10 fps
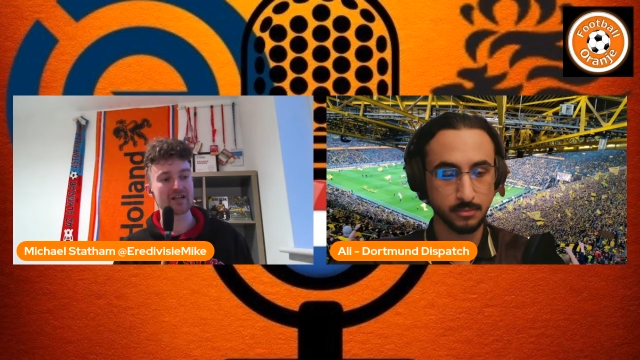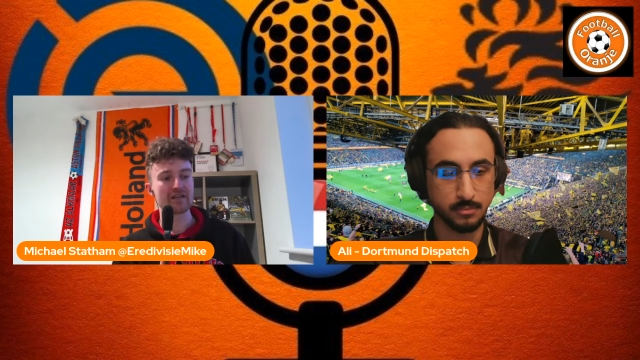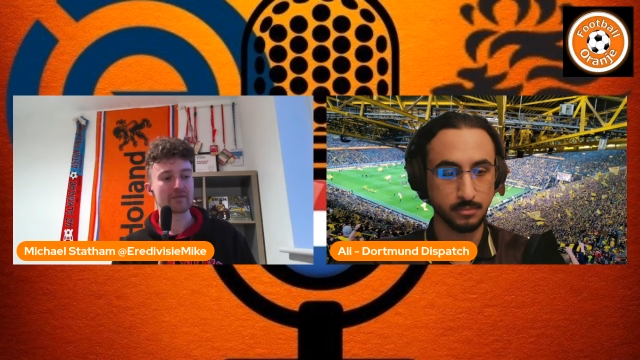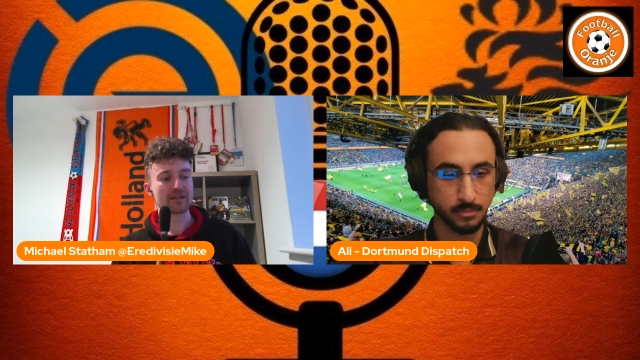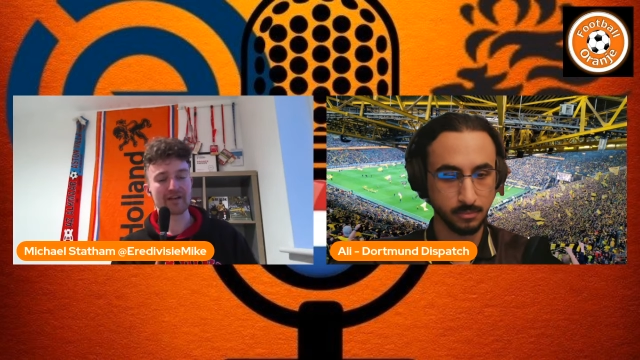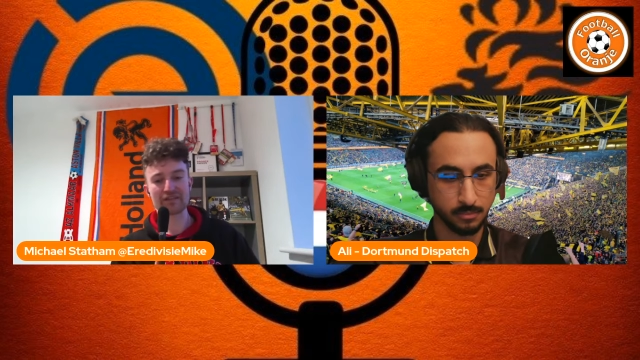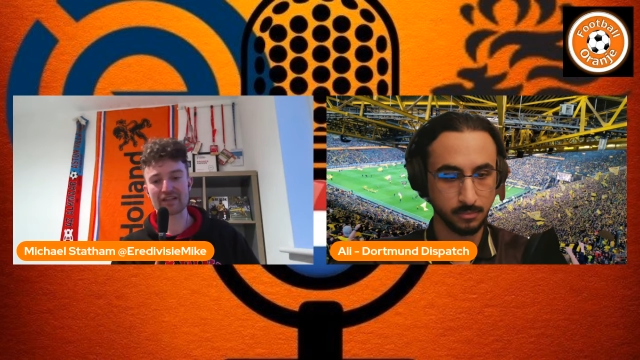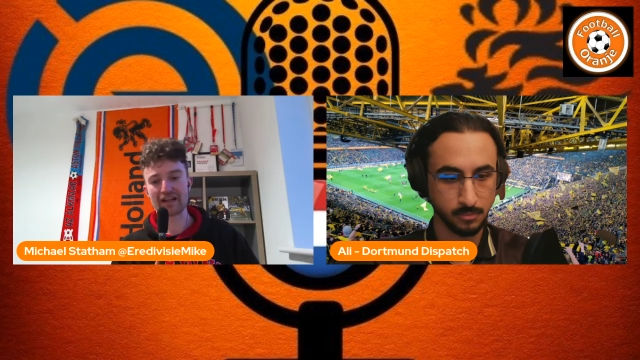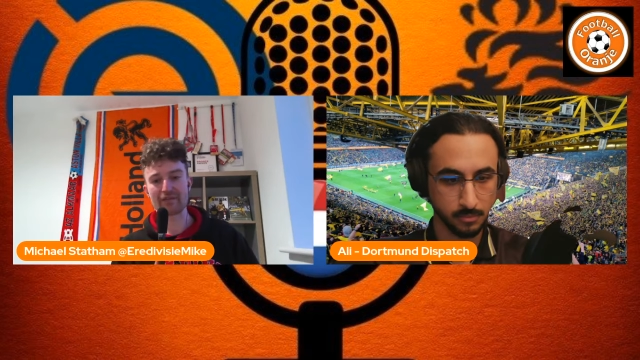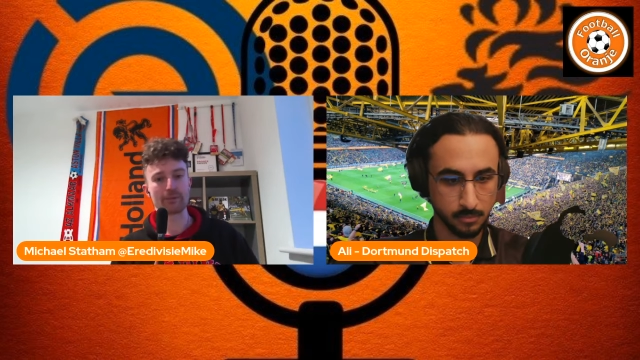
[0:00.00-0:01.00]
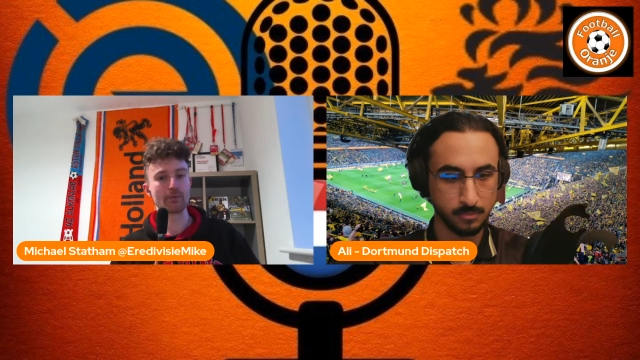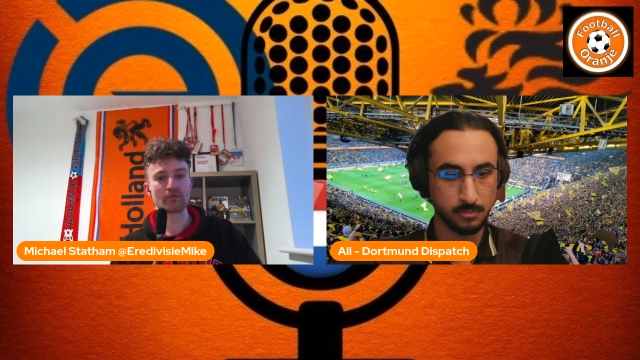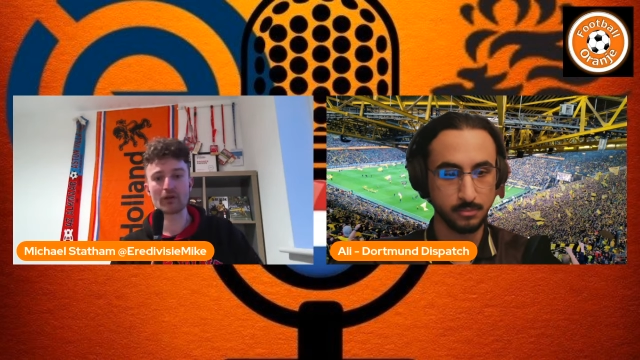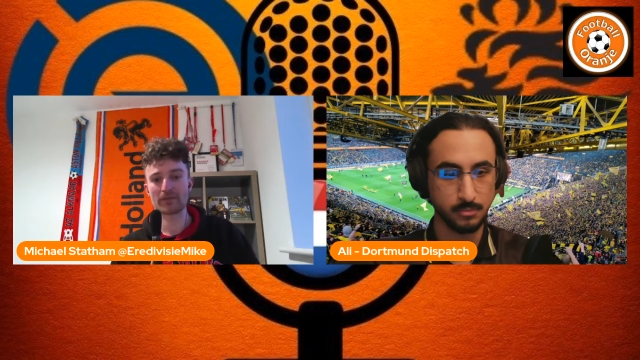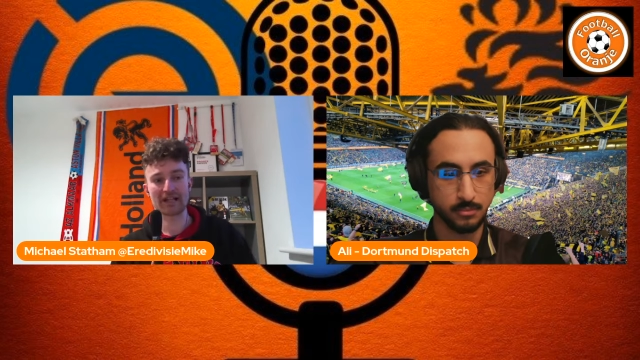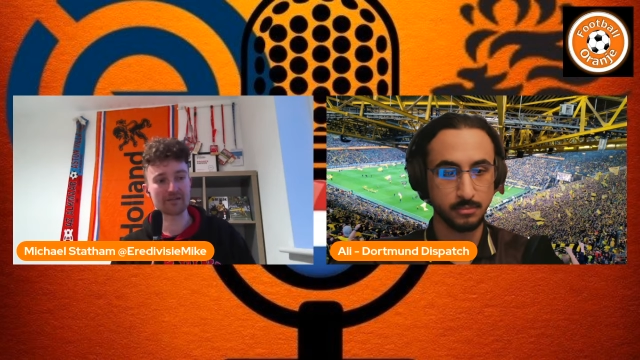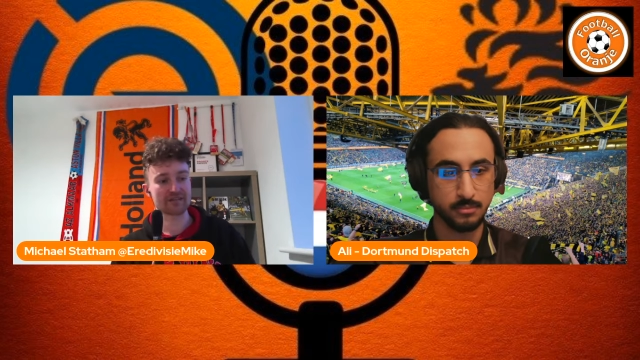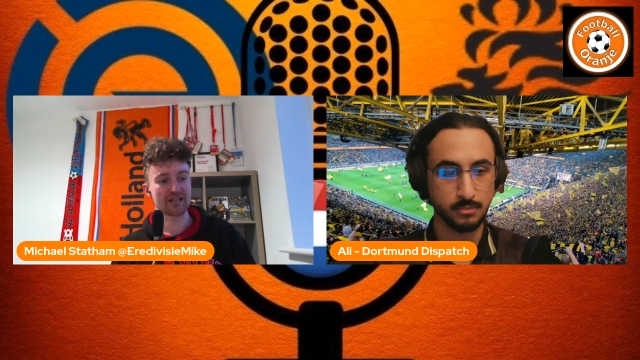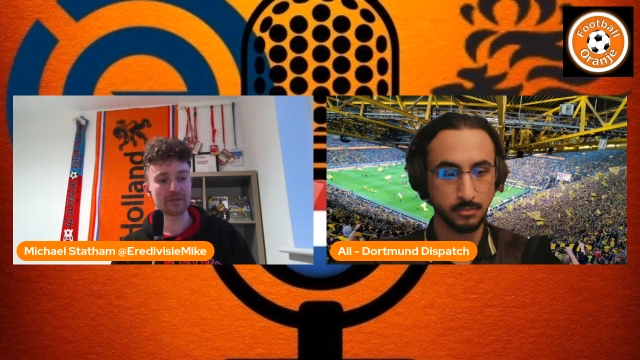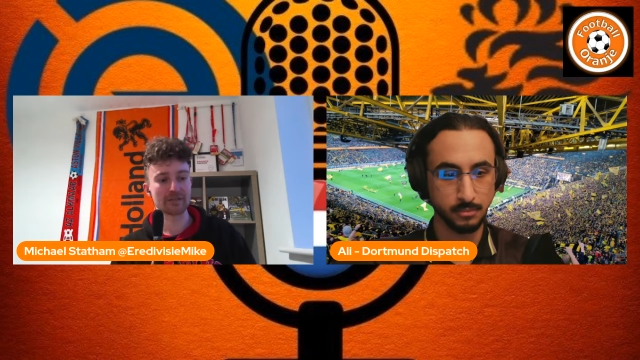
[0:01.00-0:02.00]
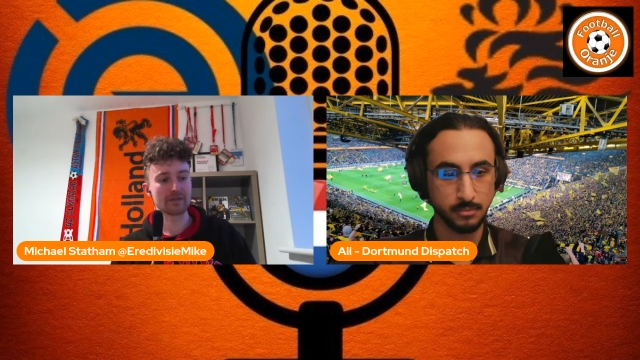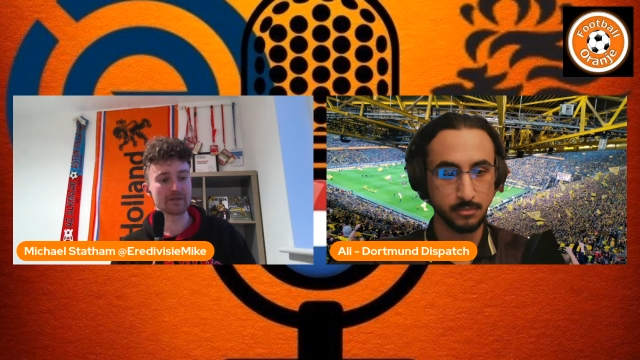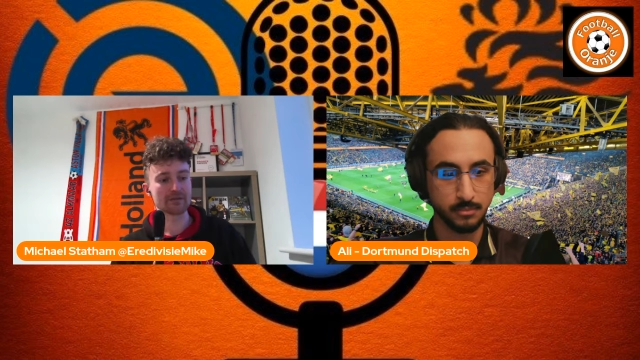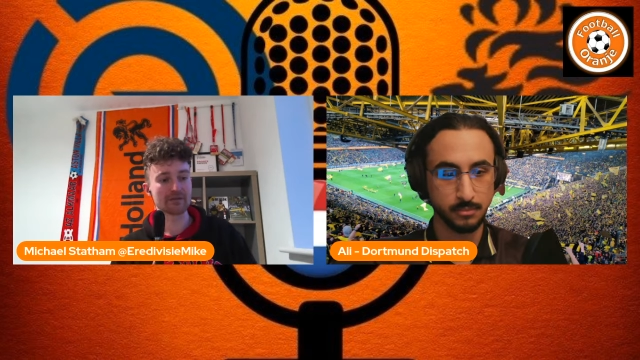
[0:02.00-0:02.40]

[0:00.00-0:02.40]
Speaker 1: But then after that, if the ball drops out to anyone in the middle,